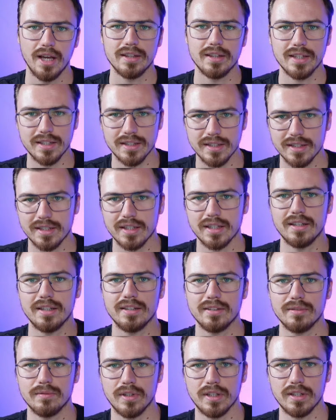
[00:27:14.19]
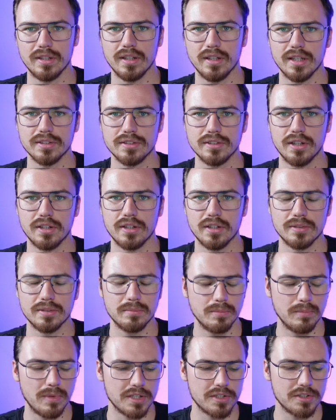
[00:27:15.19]
Then they can, when there's not as
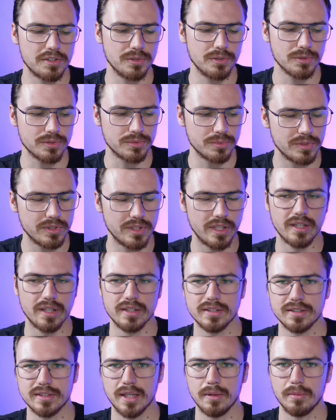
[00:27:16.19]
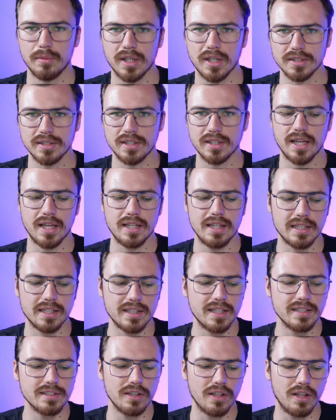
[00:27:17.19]
much use, they can stabilize it again. Like
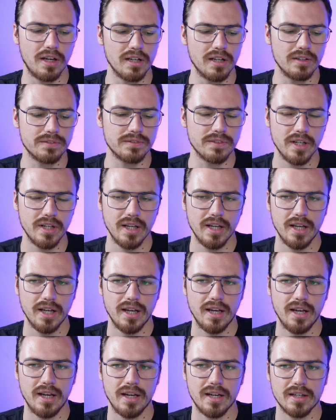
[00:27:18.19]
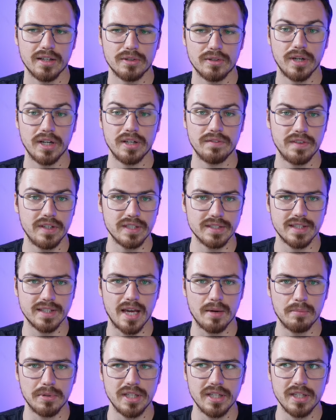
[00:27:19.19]
there's a lot of uh, great things
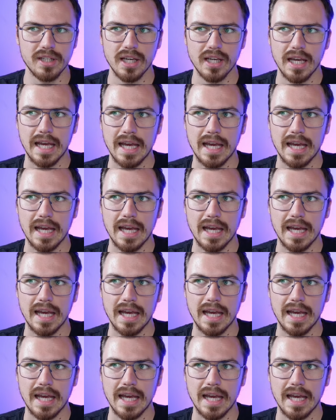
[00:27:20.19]
happening.